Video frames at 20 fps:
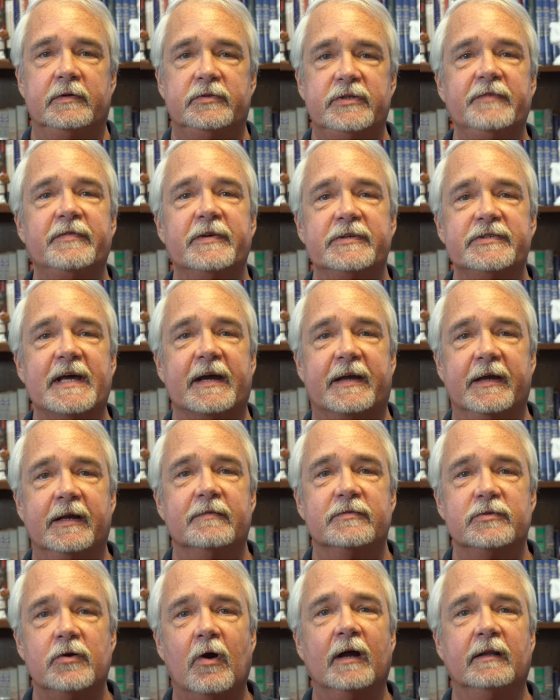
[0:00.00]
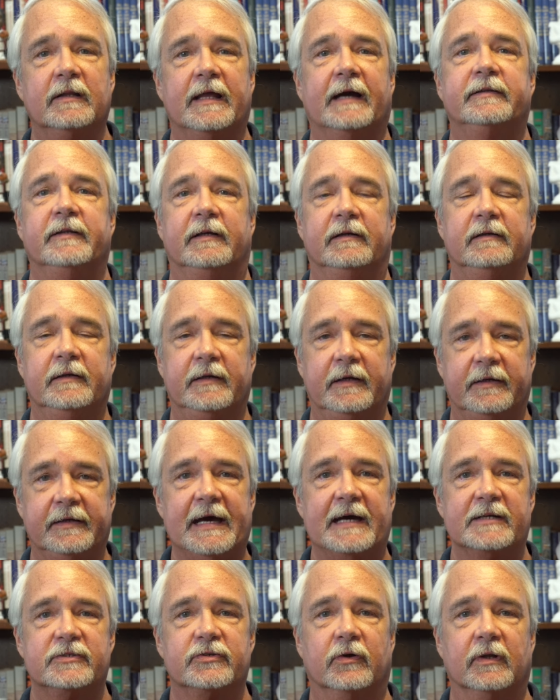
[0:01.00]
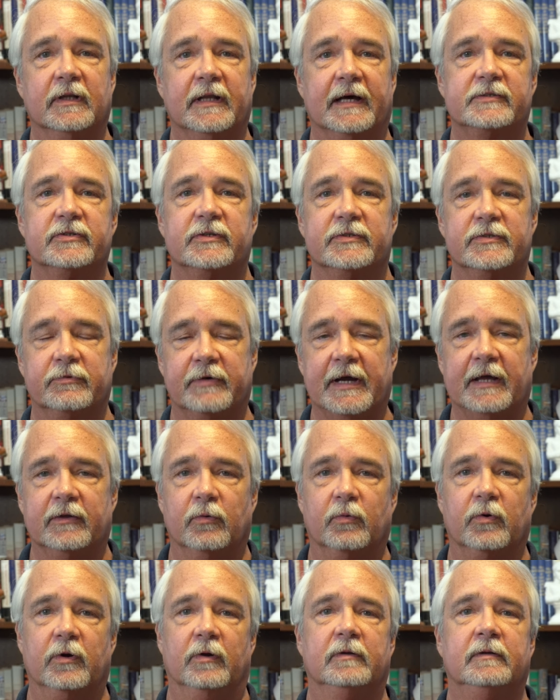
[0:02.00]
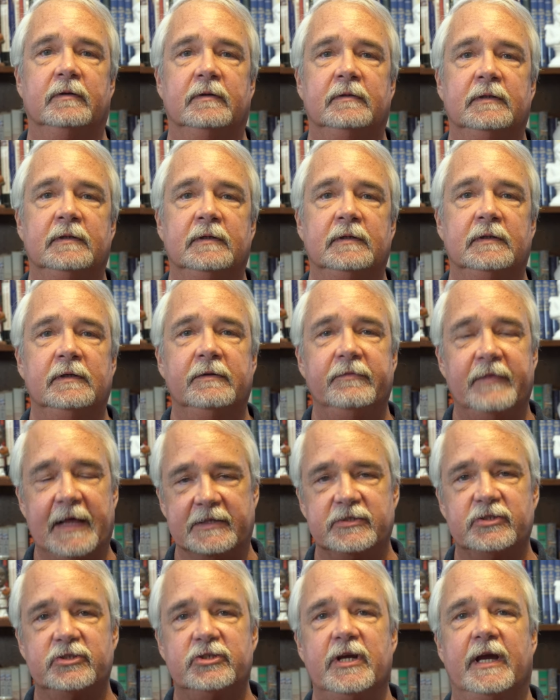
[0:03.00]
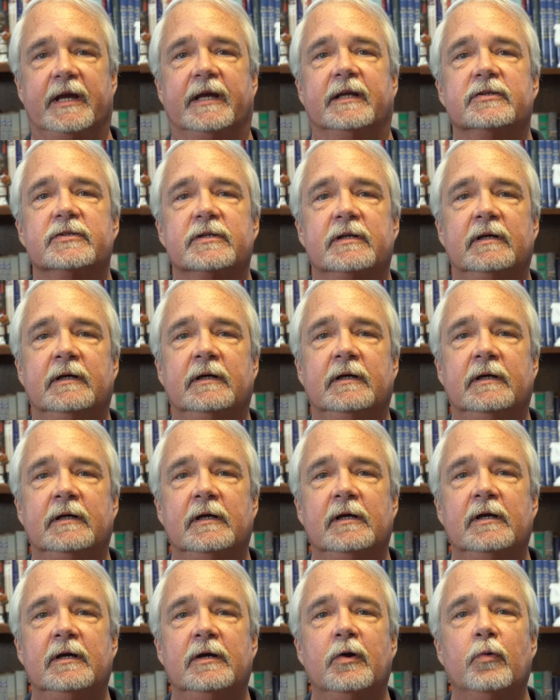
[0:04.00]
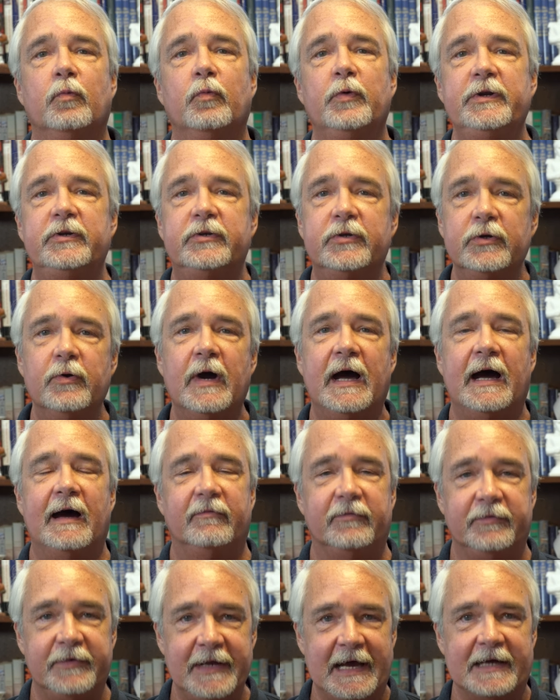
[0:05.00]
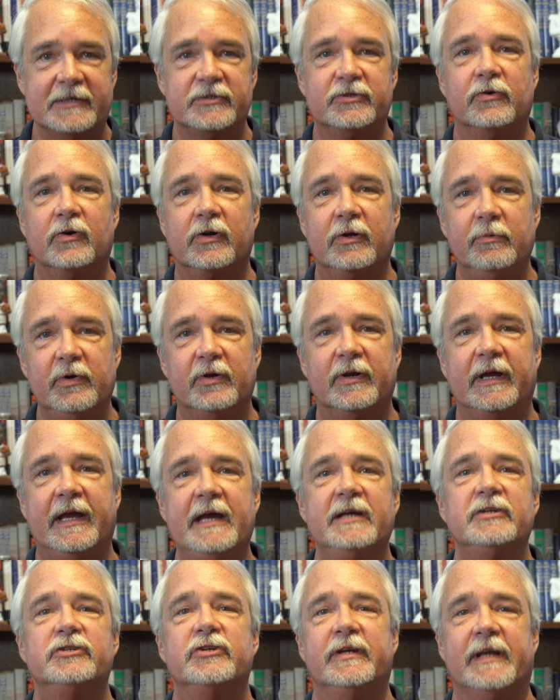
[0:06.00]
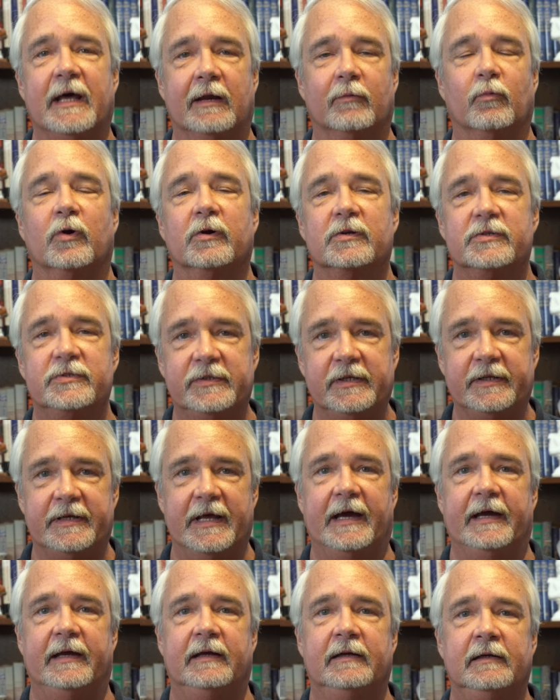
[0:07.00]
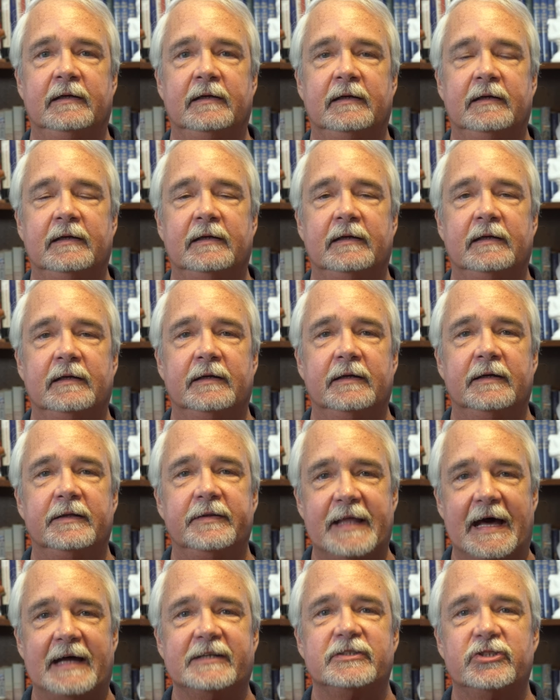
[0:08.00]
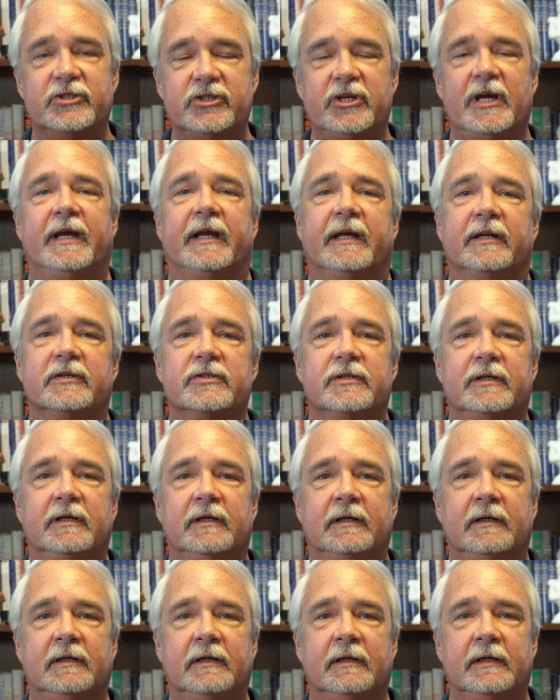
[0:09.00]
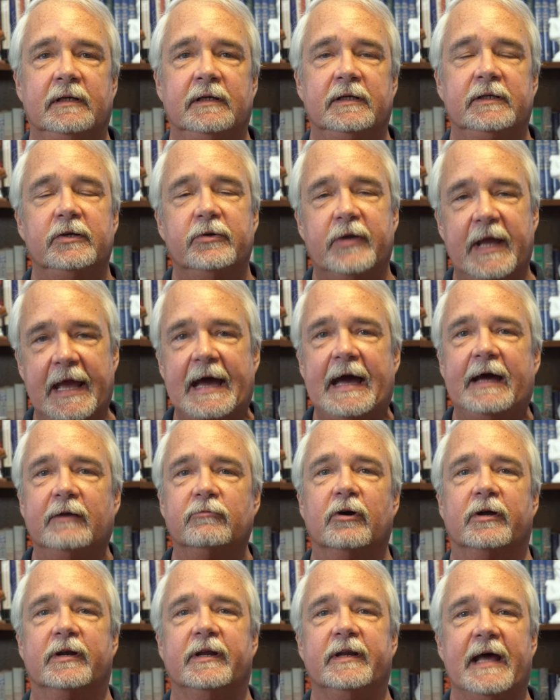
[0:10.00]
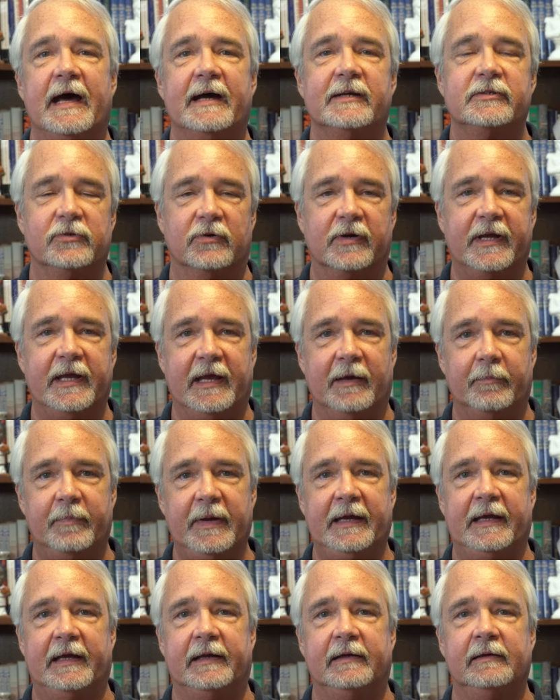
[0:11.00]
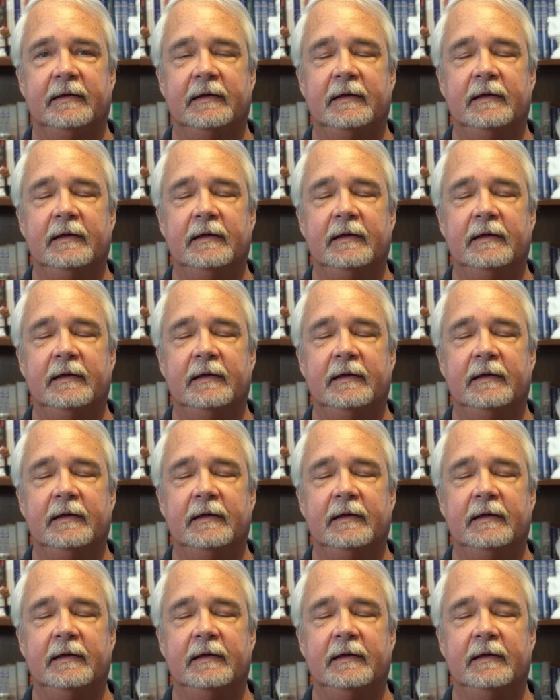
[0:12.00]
chief executives are elected in national elections around the world. That's changed. We do have national communication networks today. That's changed. You can run a national campaign.